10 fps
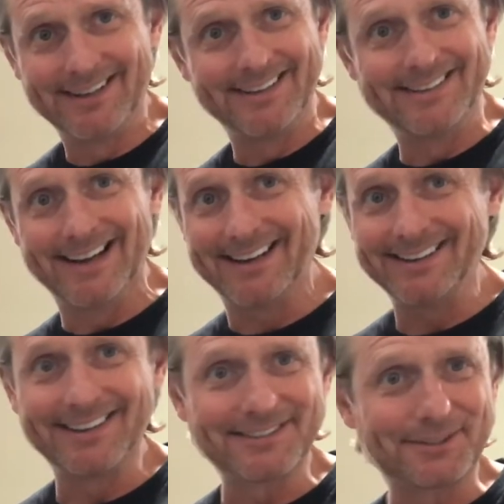Daddy
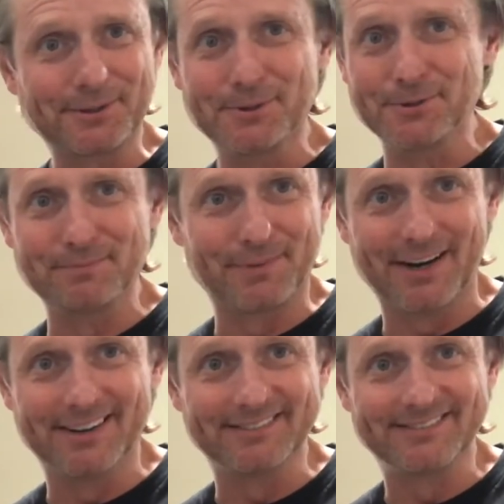likes the golden
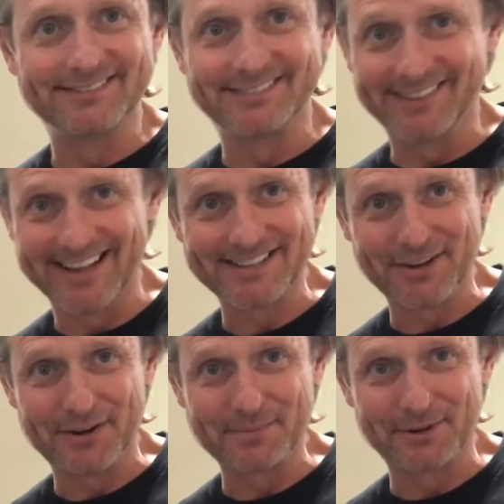brown. So that's how
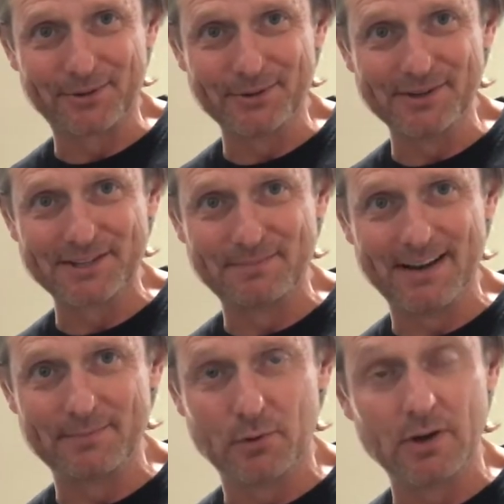I'm going to roll this
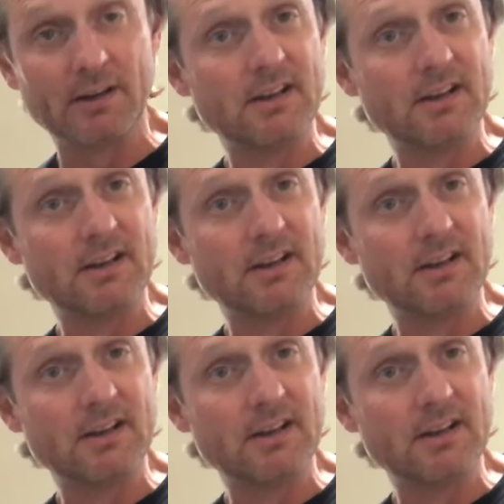bad boy.